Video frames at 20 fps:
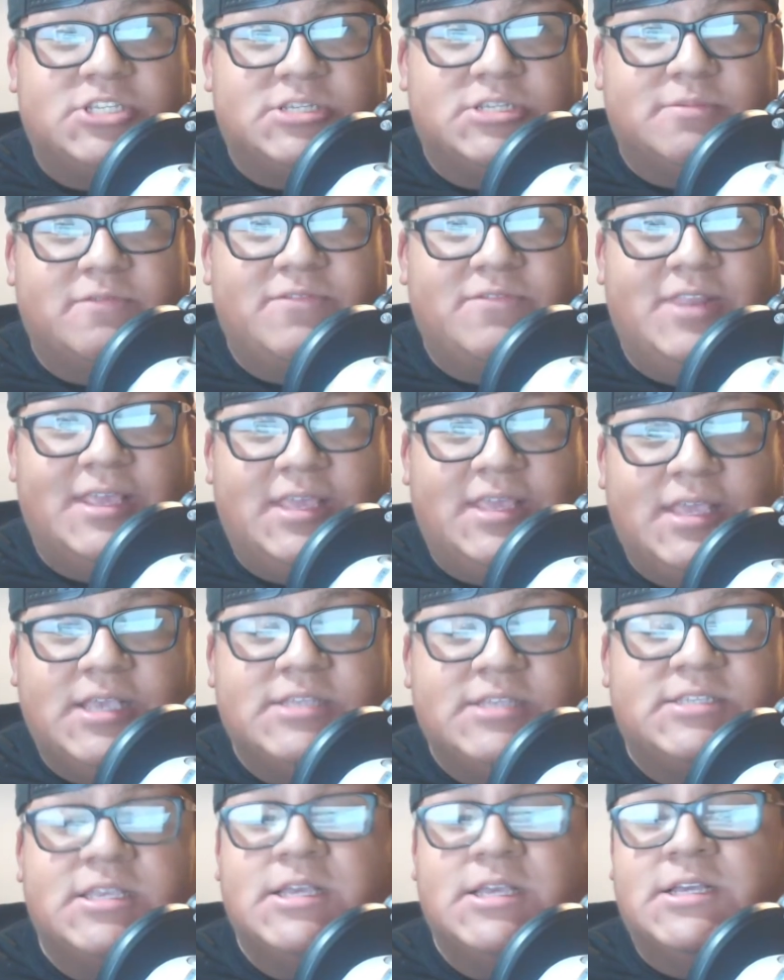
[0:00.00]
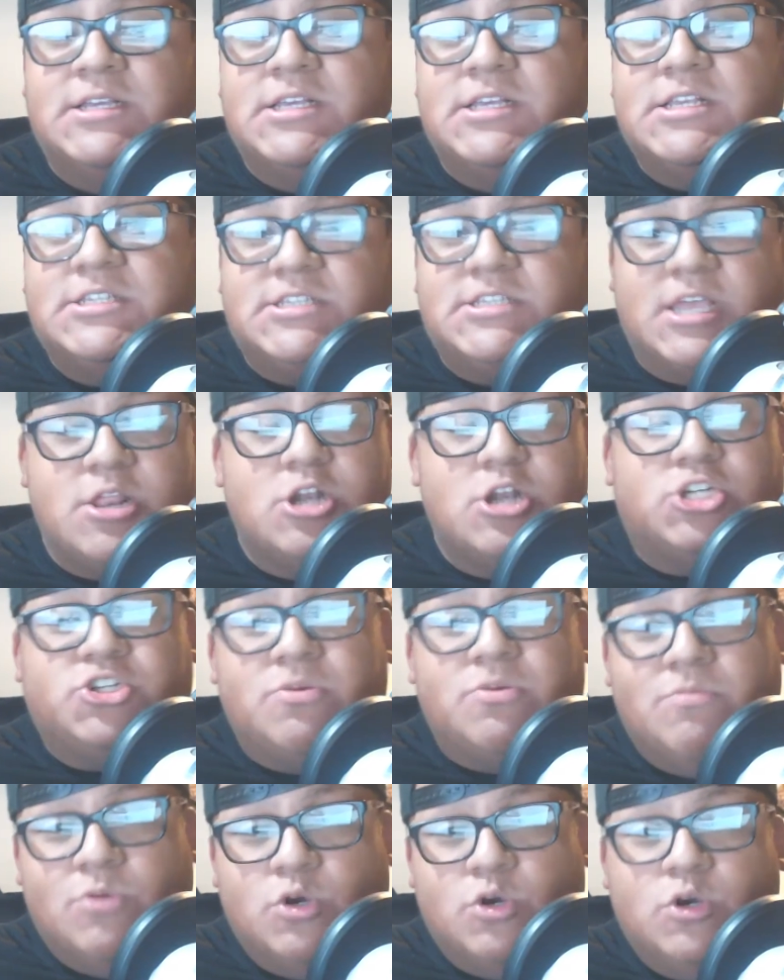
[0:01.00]
out of some of Nikki's
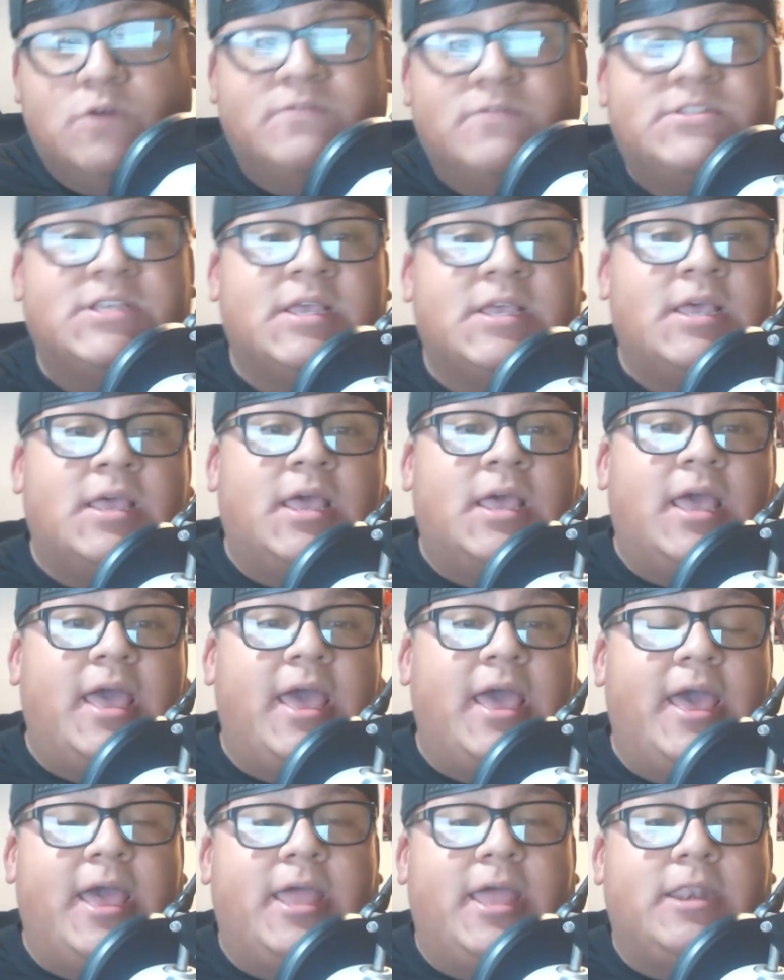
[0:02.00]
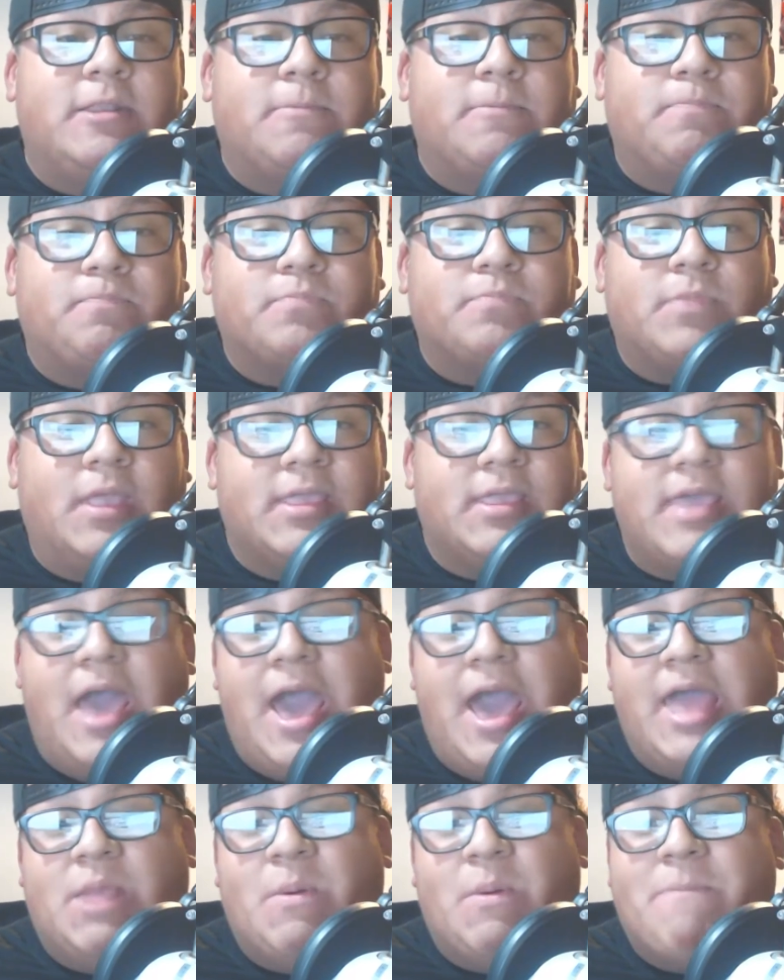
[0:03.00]
signature moves. And
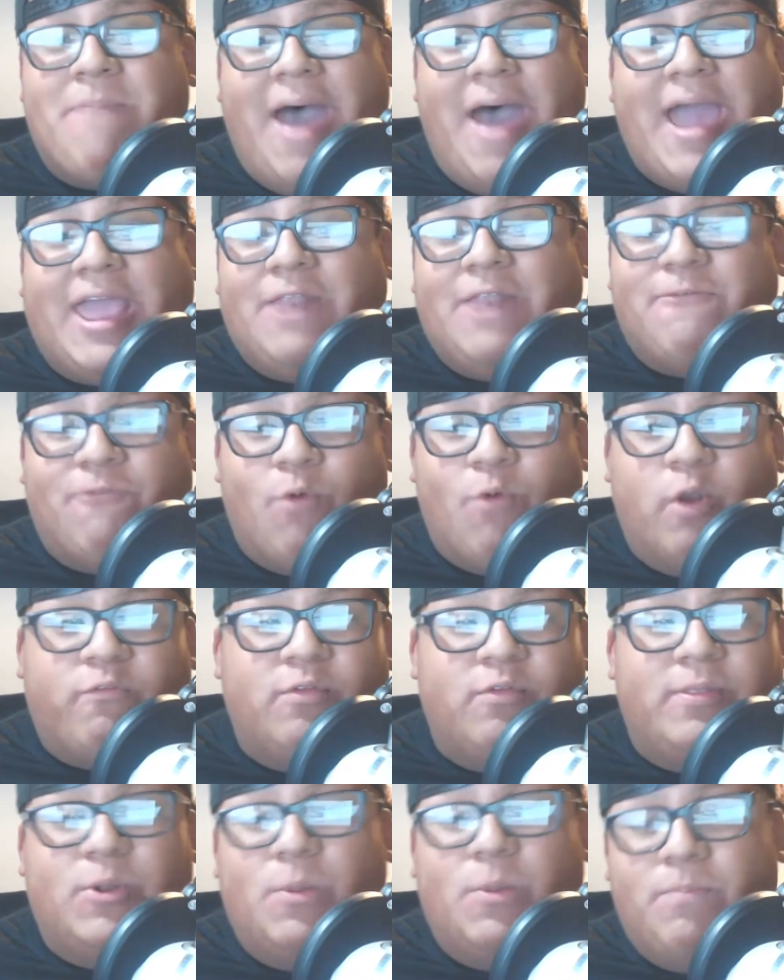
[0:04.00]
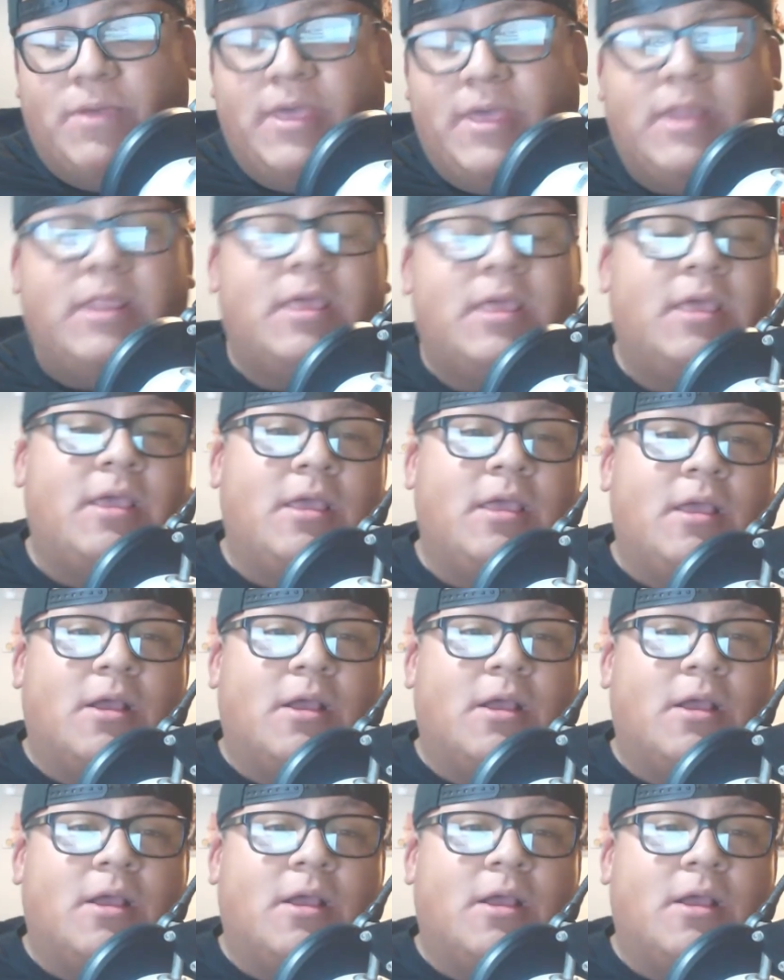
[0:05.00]
again, it went back and forth for a little bit.